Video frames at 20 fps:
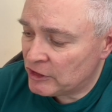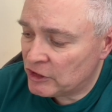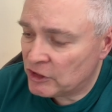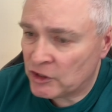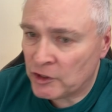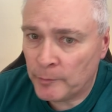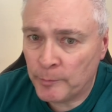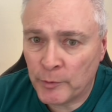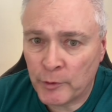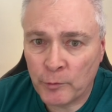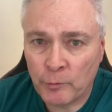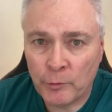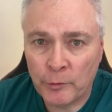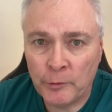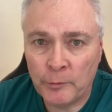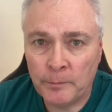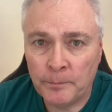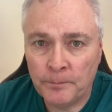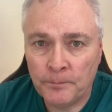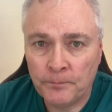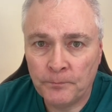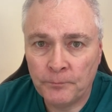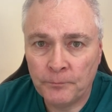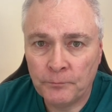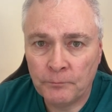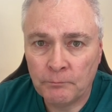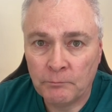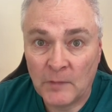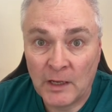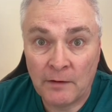Supper Room.
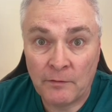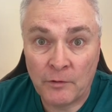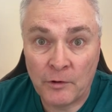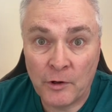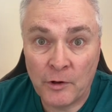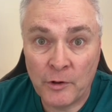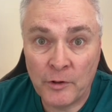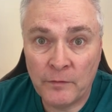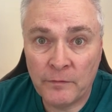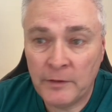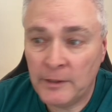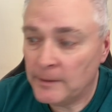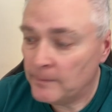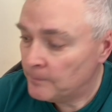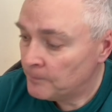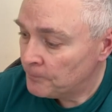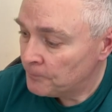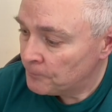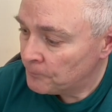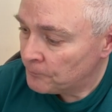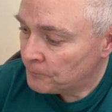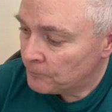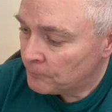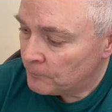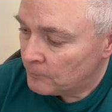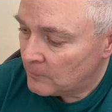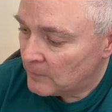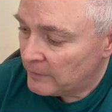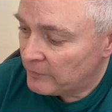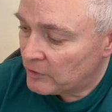Never heard of it.
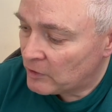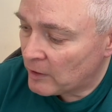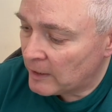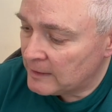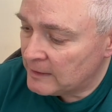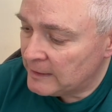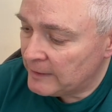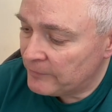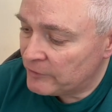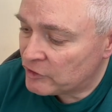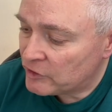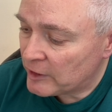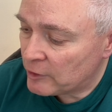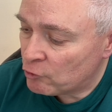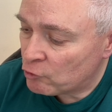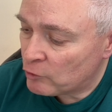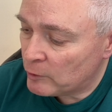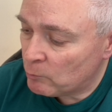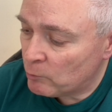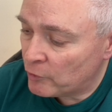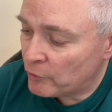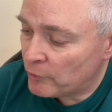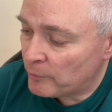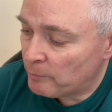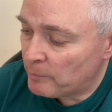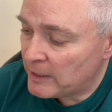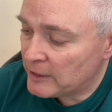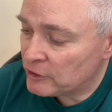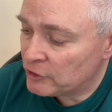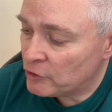In the 19th century, one of the
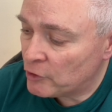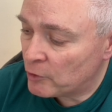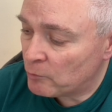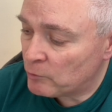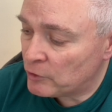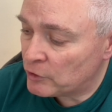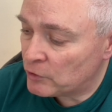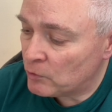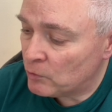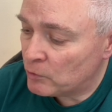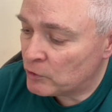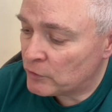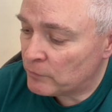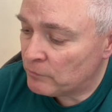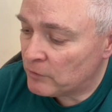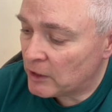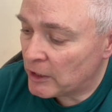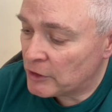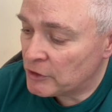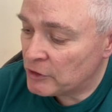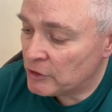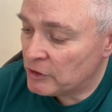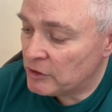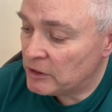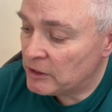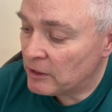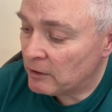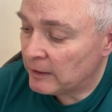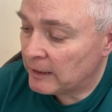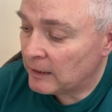best-known resorts of
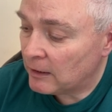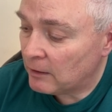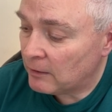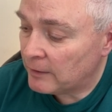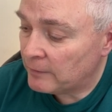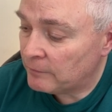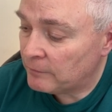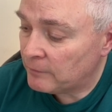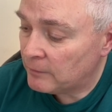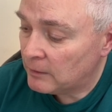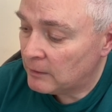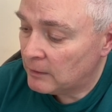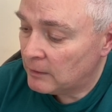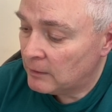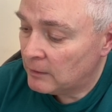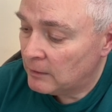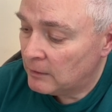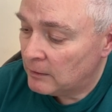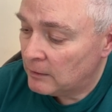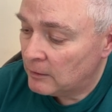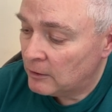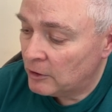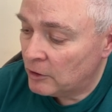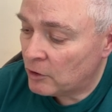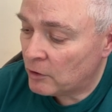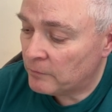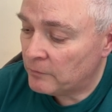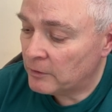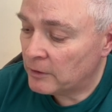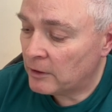London nightlife,
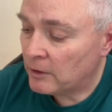Covent